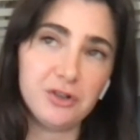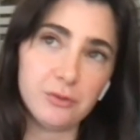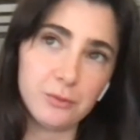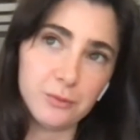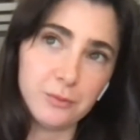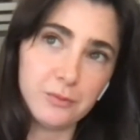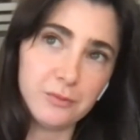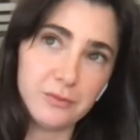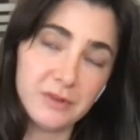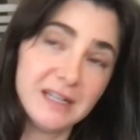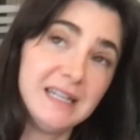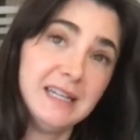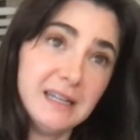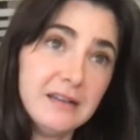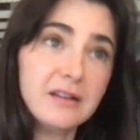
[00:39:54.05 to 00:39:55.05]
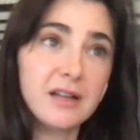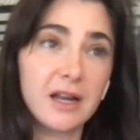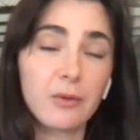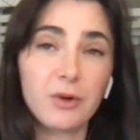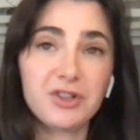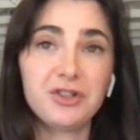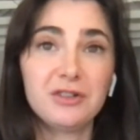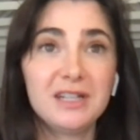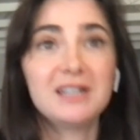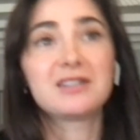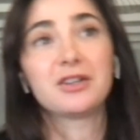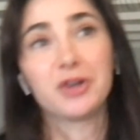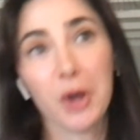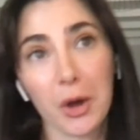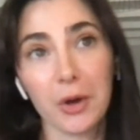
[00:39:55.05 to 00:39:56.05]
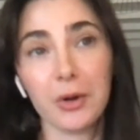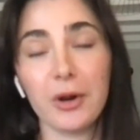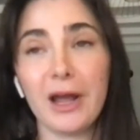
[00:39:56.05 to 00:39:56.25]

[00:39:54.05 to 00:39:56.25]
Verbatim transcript: you need and what you need to know,